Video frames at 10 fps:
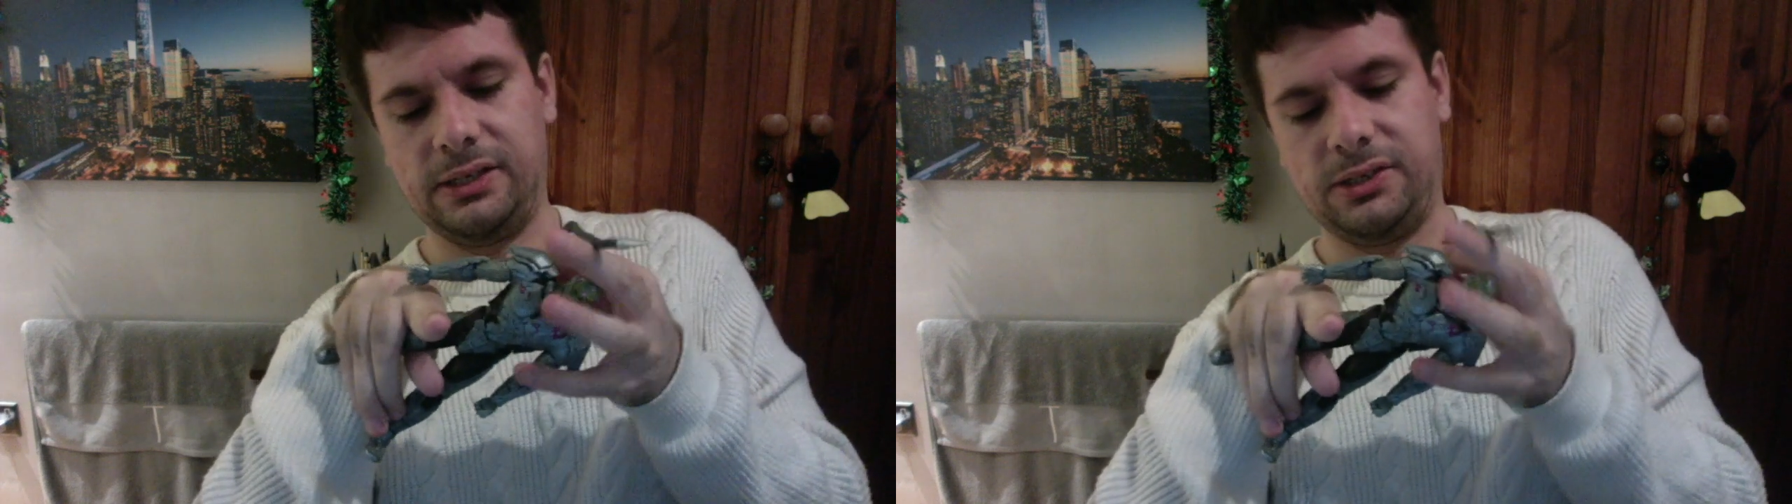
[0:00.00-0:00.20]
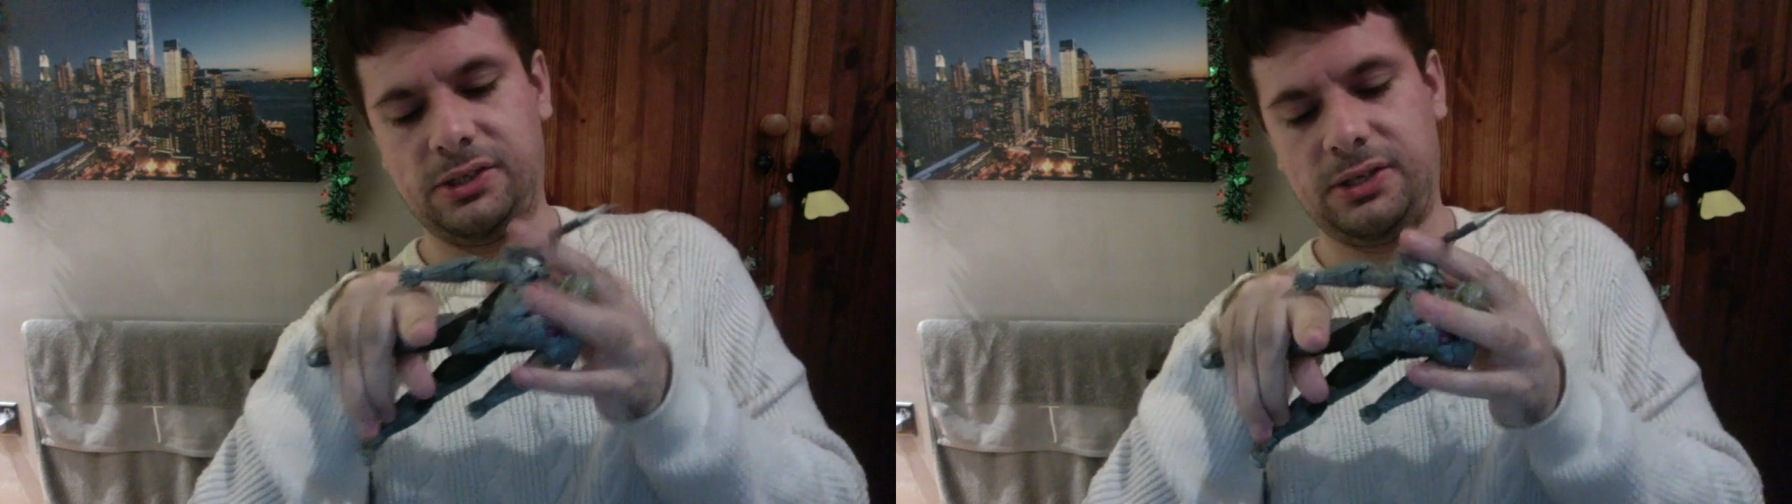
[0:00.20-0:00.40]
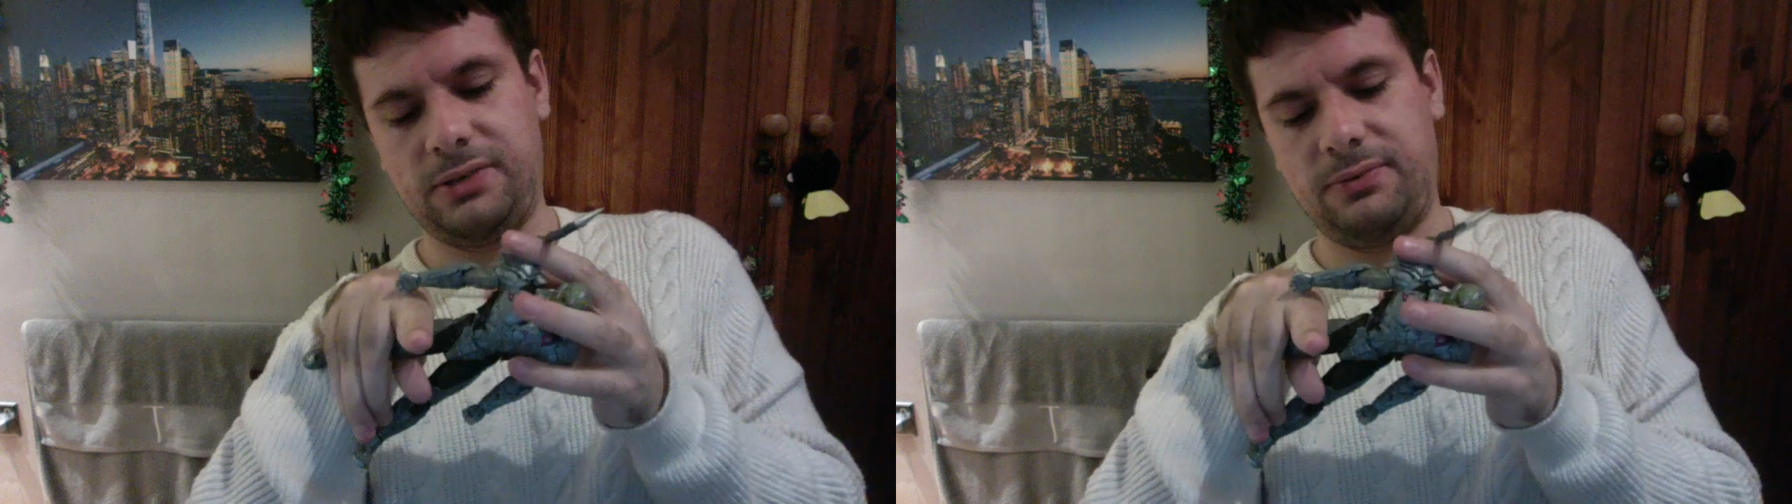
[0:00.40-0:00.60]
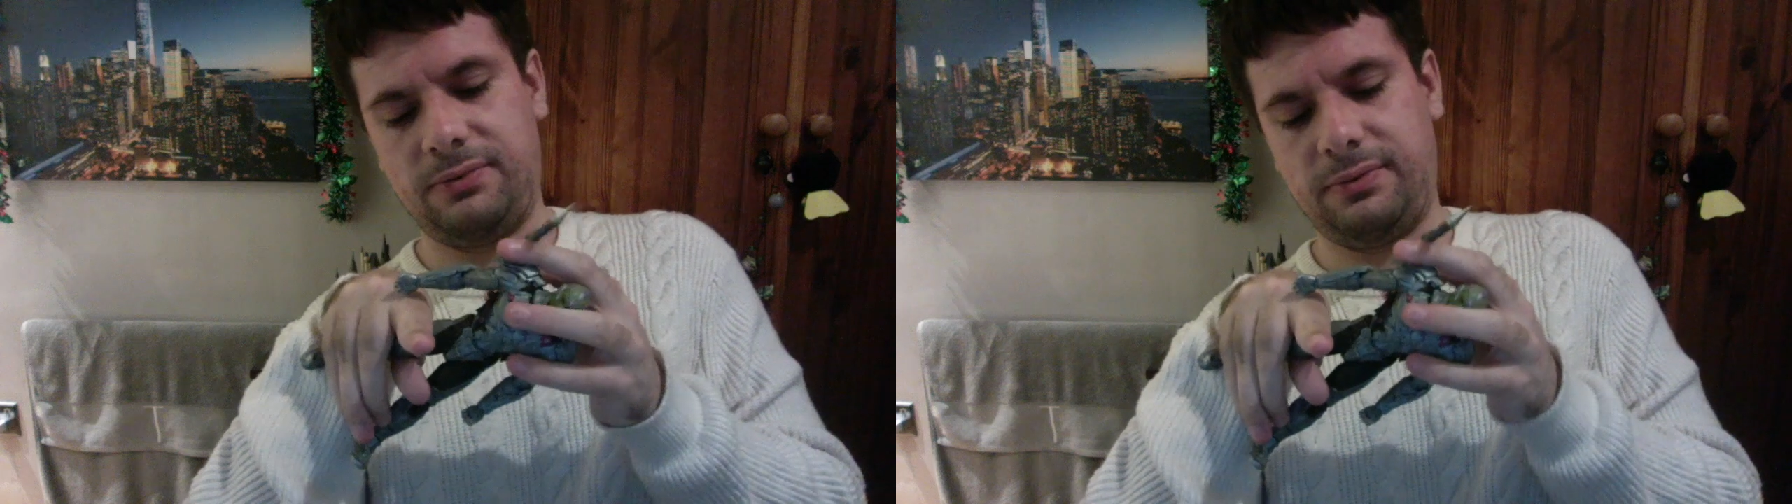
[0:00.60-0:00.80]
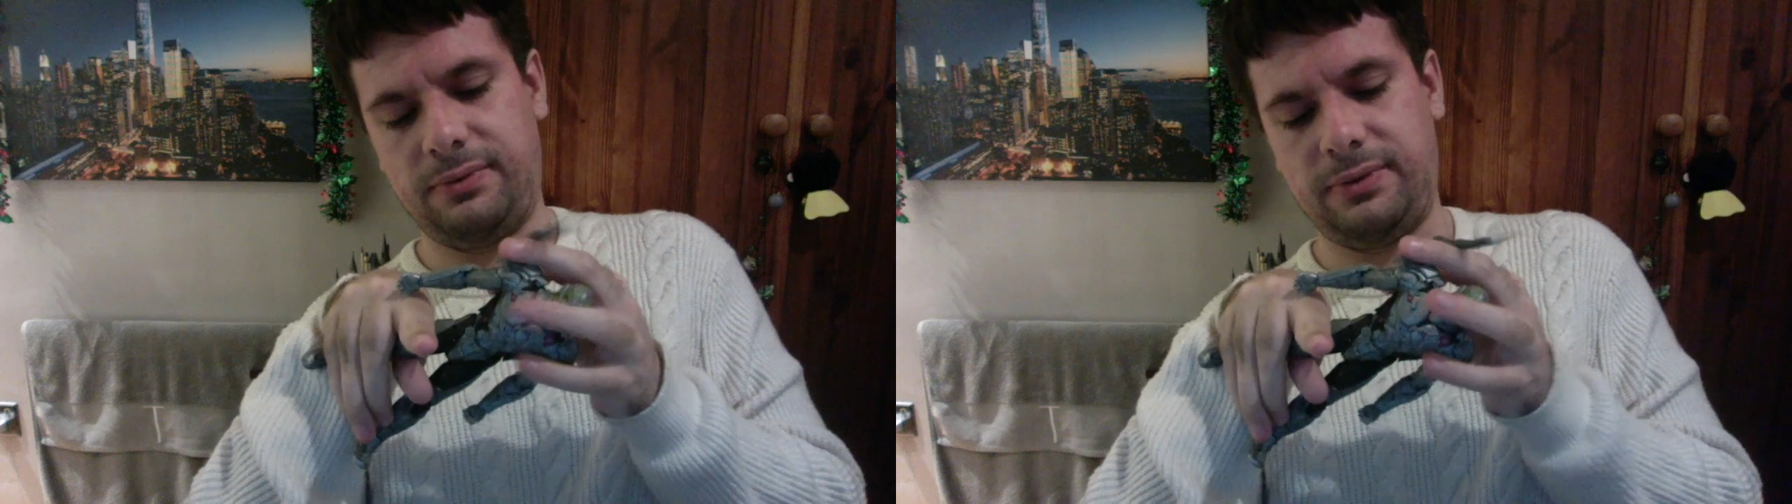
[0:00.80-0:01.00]
So
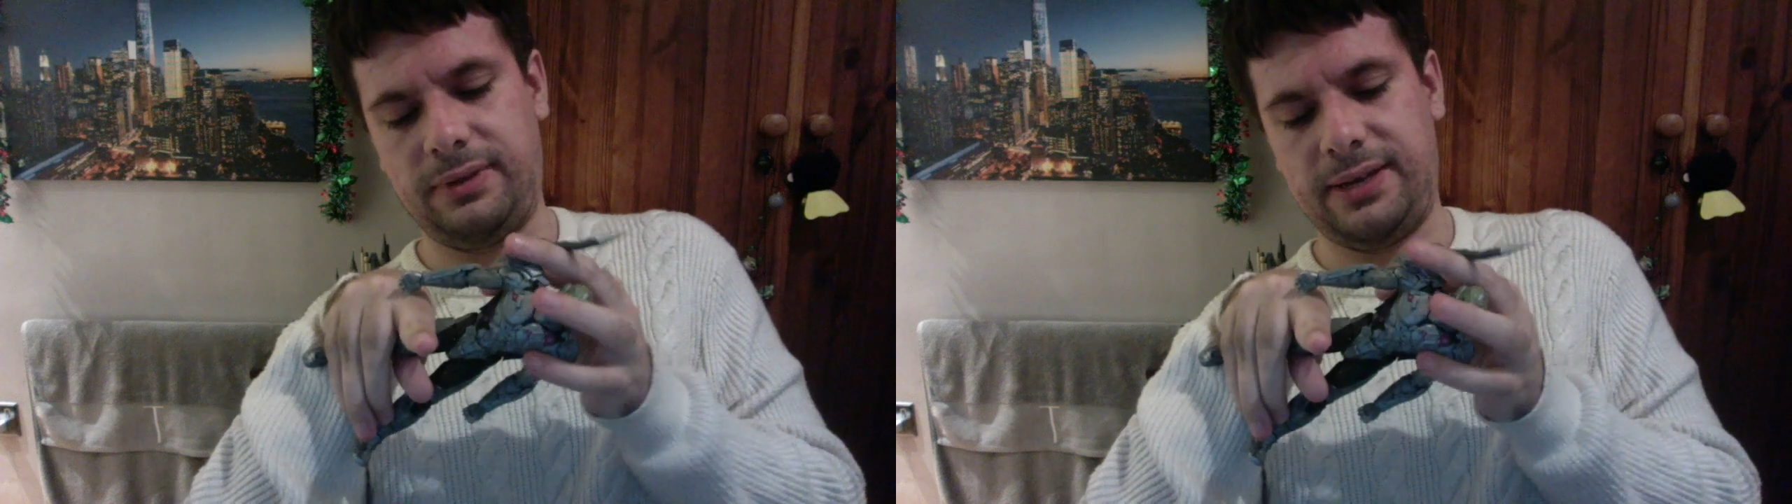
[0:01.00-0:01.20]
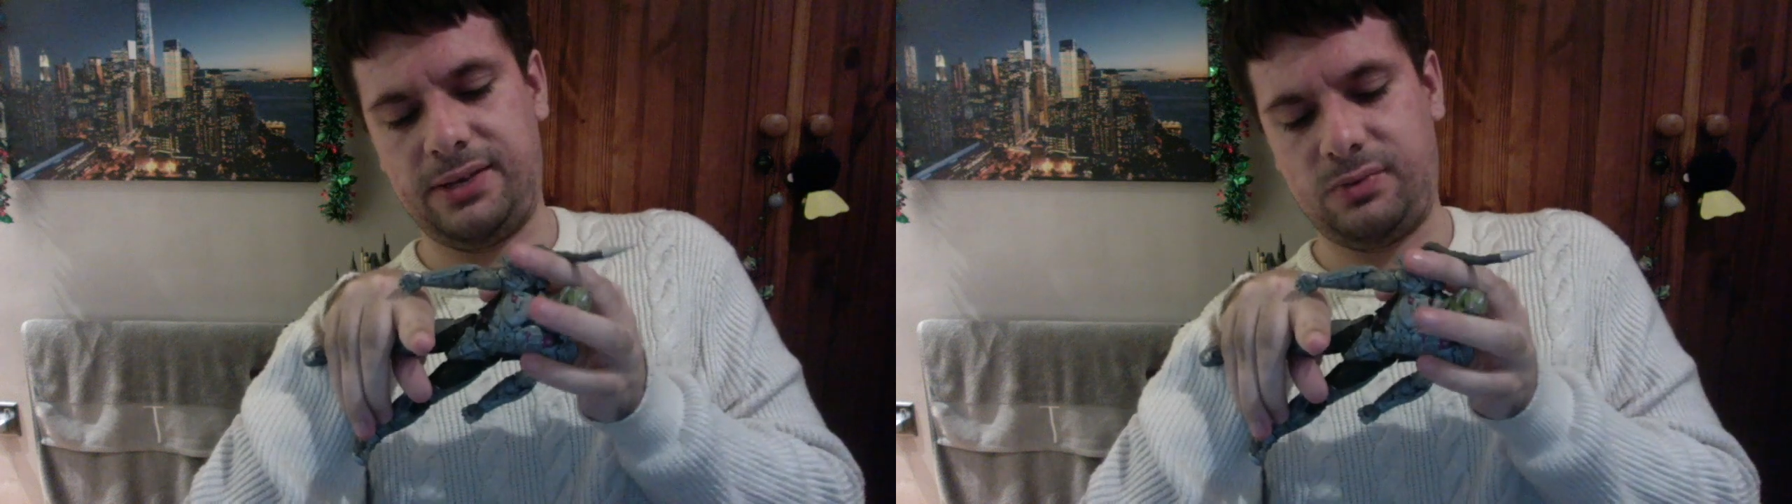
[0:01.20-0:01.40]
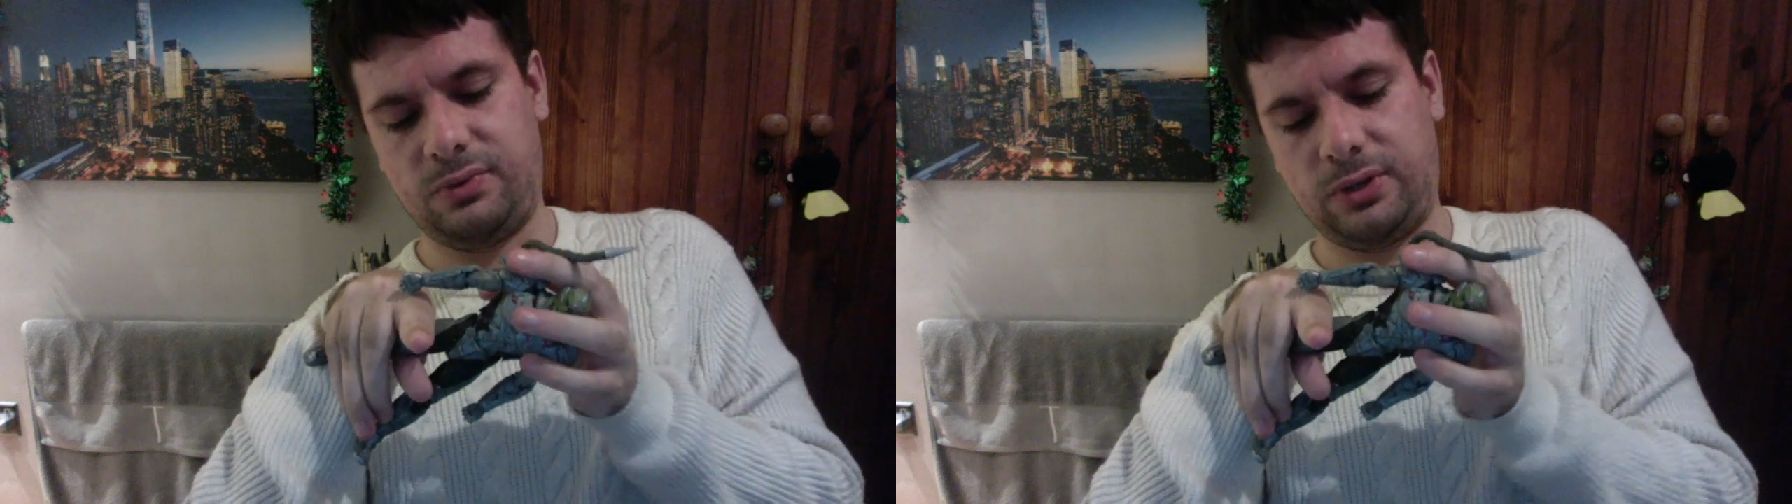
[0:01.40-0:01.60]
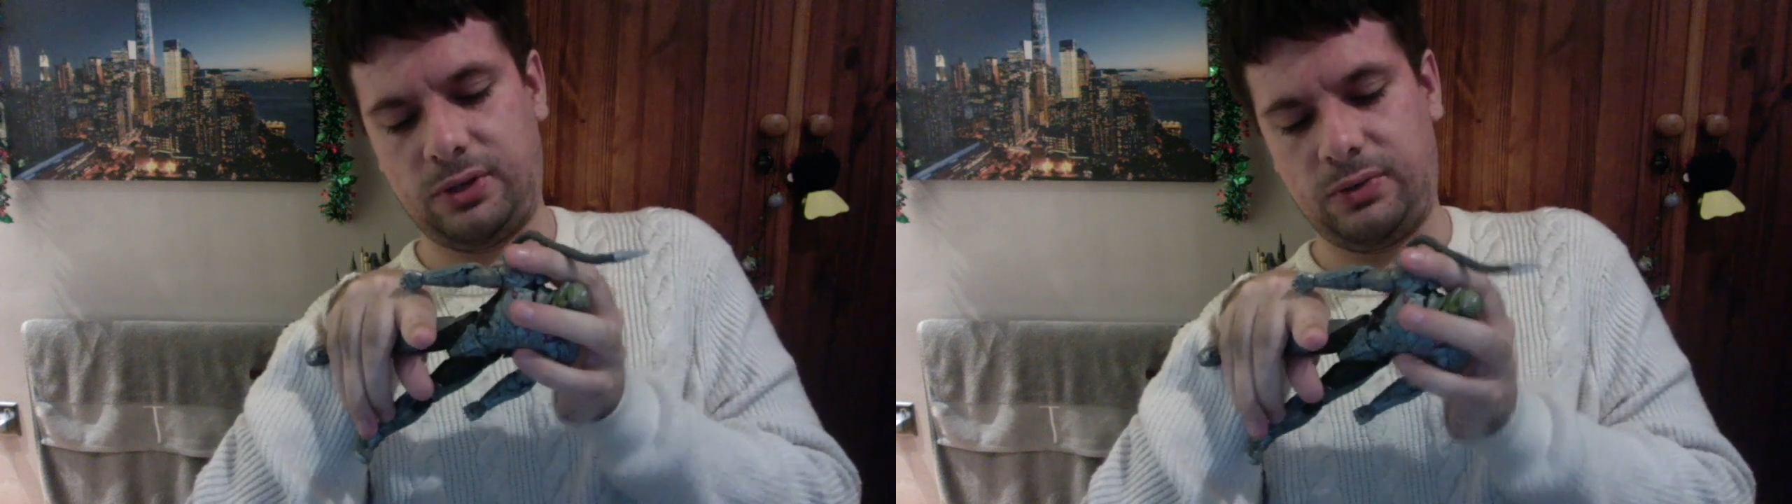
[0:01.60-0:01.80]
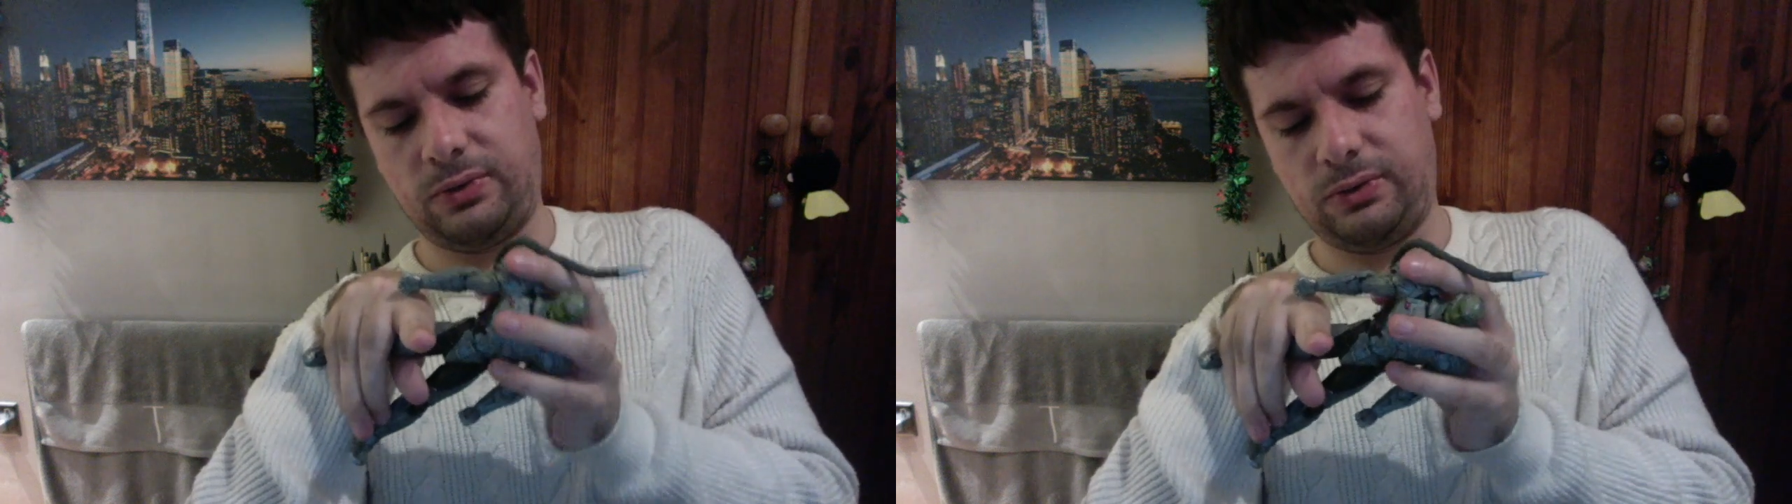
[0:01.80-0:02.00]
these will go